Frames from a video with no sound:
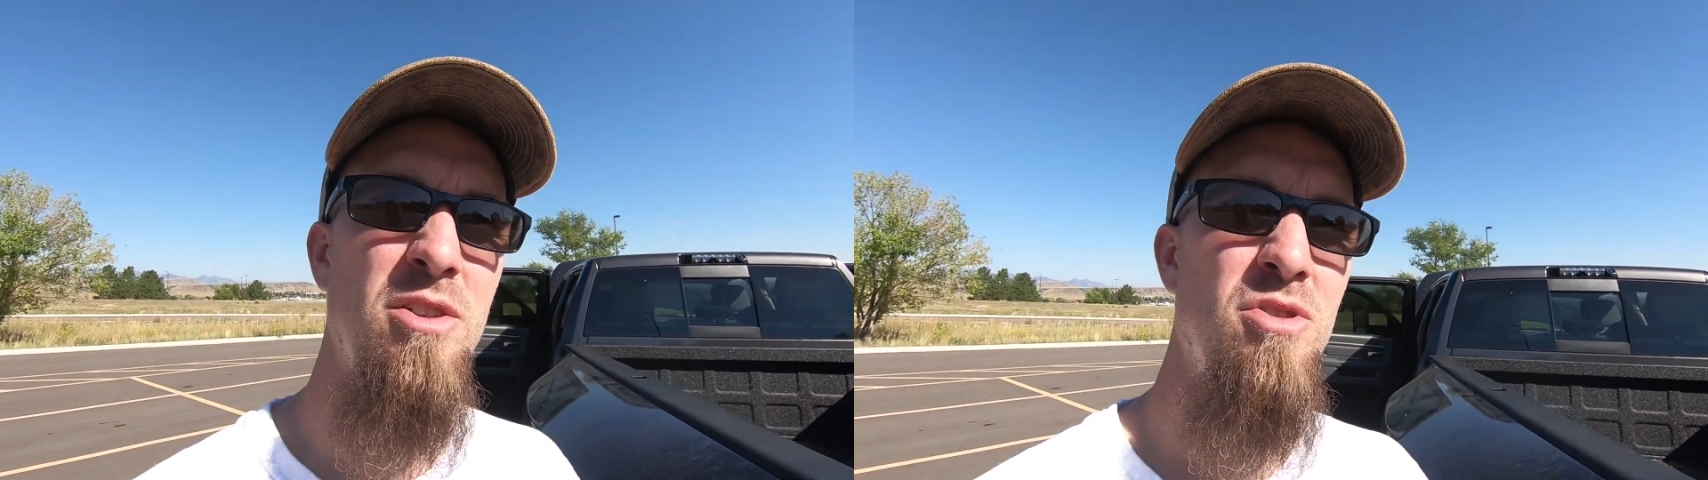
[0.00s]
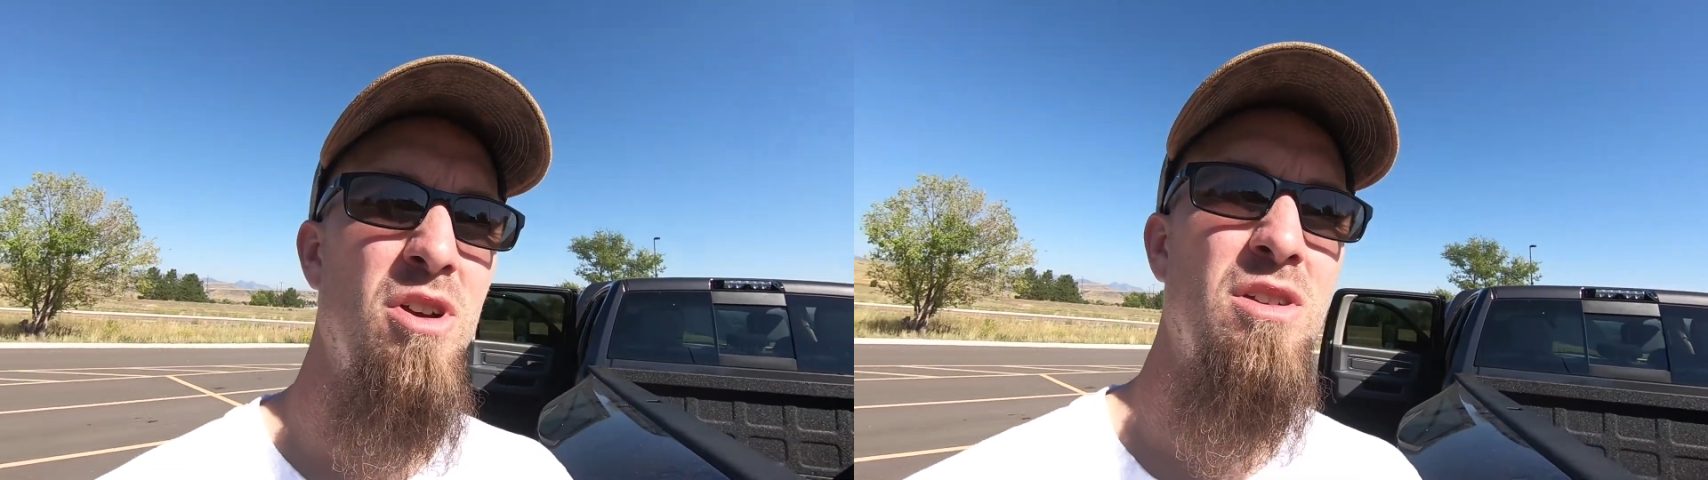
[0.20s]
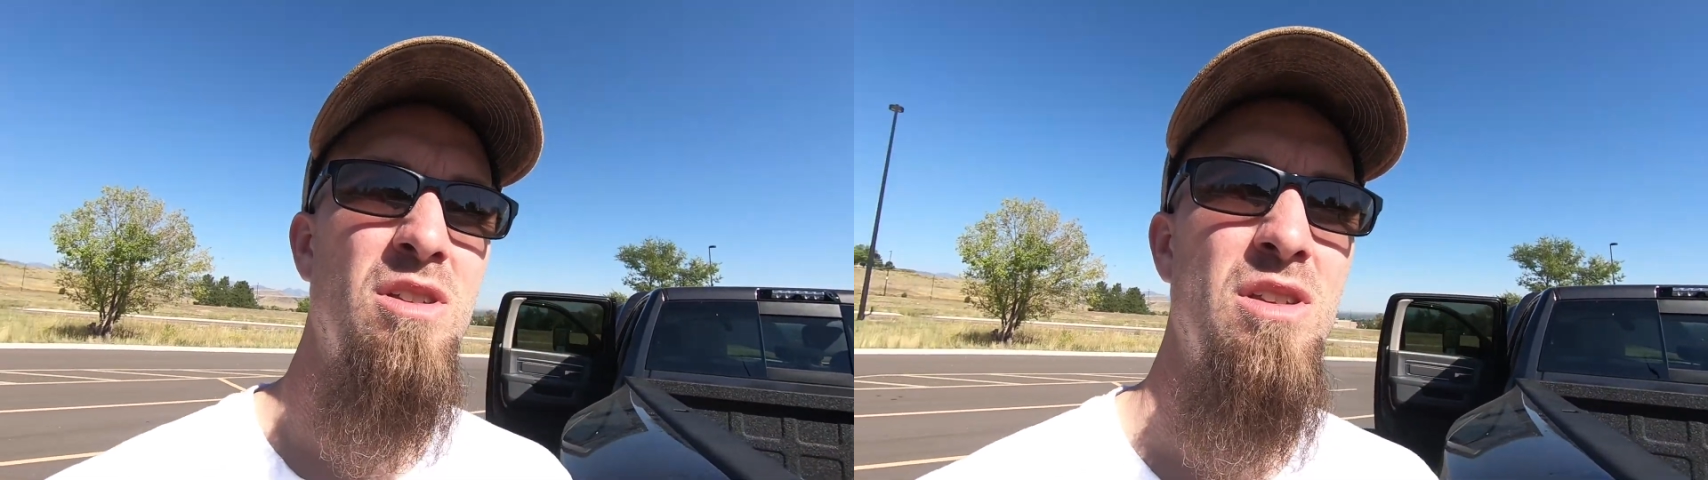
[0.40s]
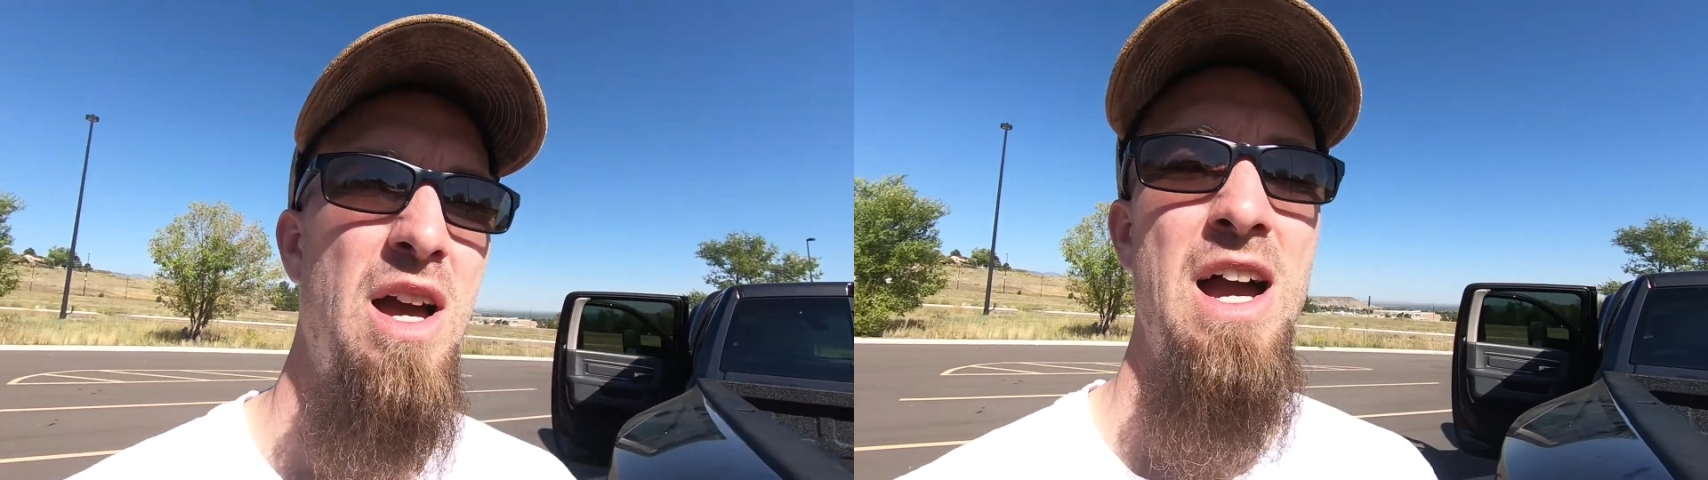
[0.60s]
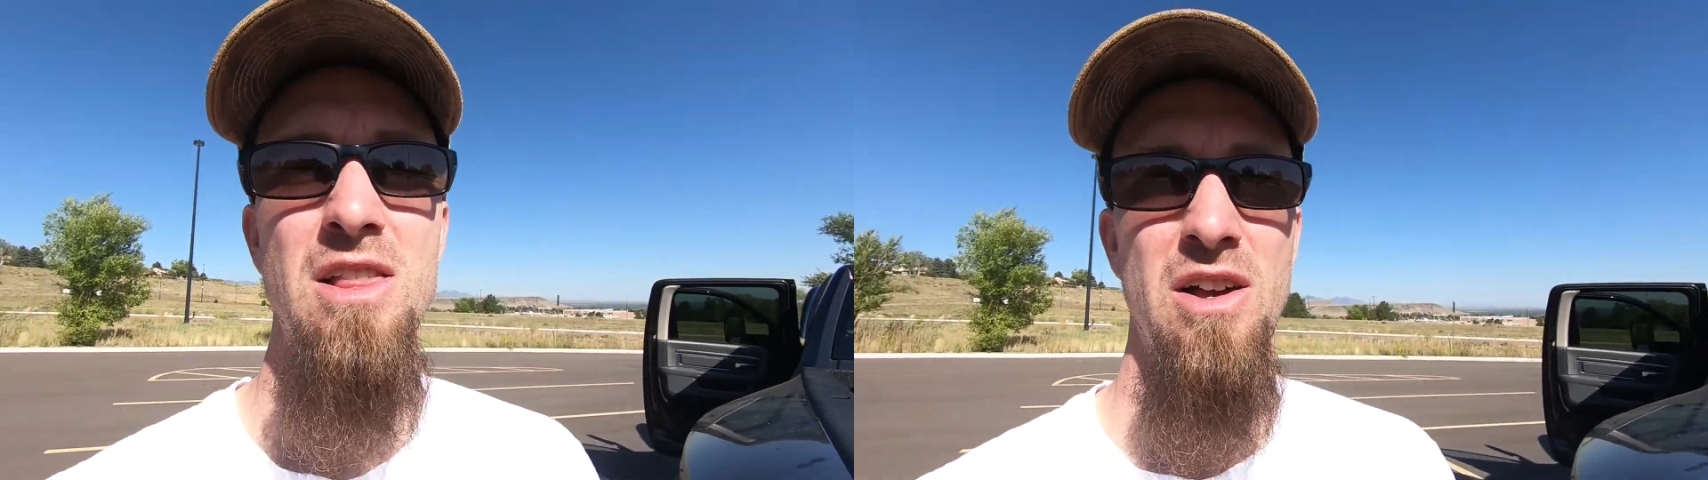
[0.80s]
trucks.
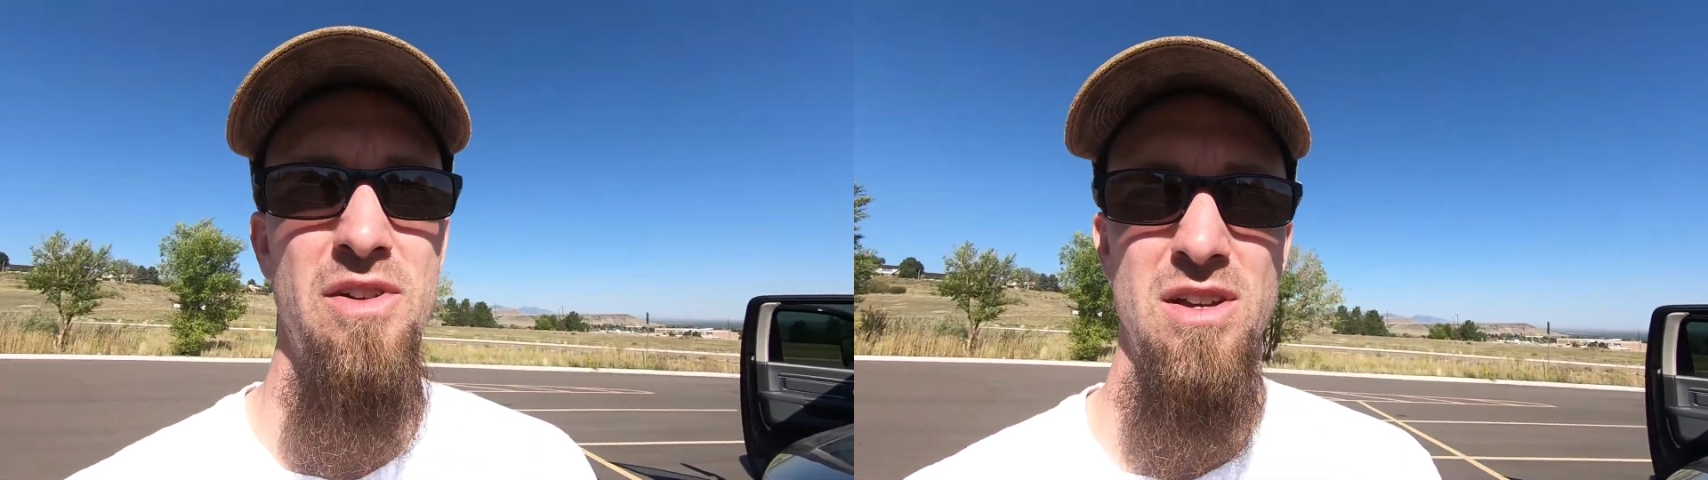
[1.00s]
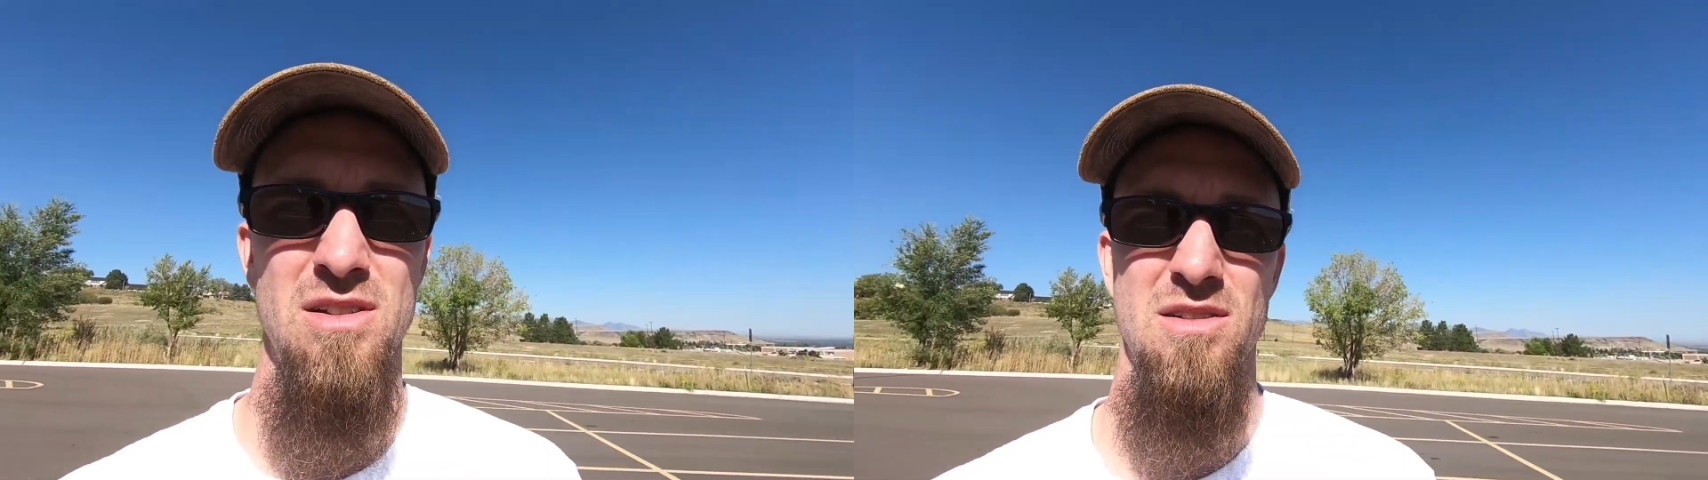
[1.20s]
I love it.